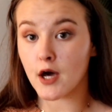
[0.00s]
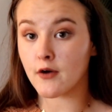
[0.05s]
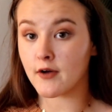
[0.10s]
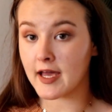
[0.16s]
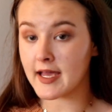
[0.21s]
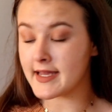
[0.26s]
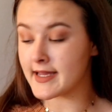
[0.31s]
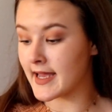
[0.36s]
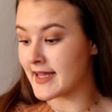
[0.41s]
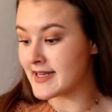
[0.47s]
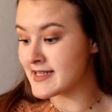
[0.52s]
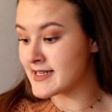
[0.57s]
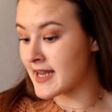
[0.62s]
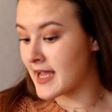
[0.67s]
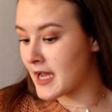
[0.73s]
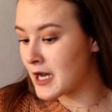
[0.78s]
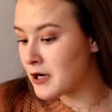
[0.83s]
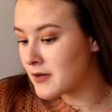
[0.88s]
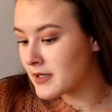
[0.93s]
Okay, and
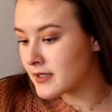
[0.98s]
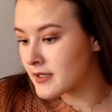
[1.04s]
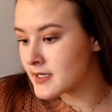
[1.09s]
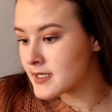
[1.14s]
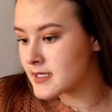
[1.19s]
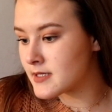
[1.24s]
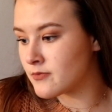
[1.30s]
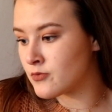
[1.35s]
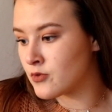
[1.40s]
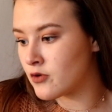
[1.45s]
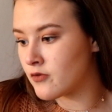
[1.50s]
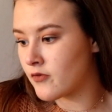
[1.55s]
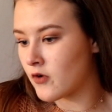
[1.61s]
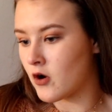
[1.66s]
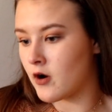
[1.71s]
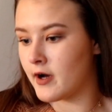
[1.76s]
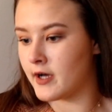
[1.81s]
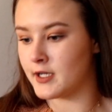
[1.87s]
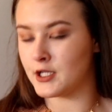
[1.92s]
now let's move
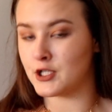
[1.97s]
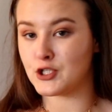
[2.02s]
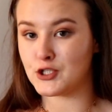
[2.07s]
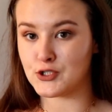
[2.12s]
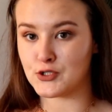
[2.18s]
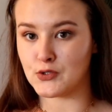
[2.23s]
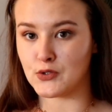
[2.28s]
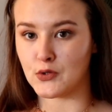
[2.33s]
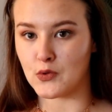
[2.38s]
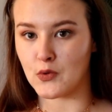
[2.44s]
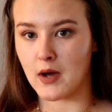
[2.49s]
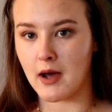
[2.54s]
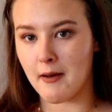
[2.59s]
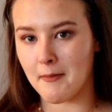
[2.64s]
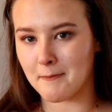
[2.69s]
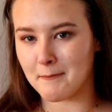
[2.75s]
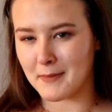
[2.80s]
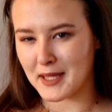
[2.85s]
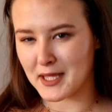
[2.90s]
on to
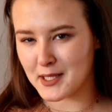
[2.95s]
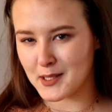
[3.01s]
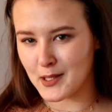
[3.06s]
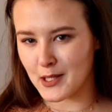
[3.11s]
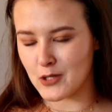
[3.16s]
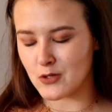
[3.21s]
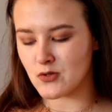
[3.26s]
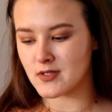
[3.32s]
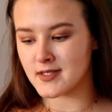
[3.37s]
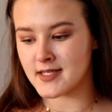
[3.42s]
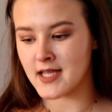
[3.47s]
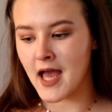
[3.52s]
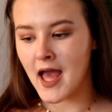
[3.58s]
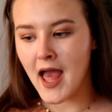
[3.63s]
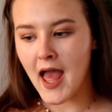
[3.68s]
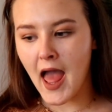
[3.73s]
my clothes.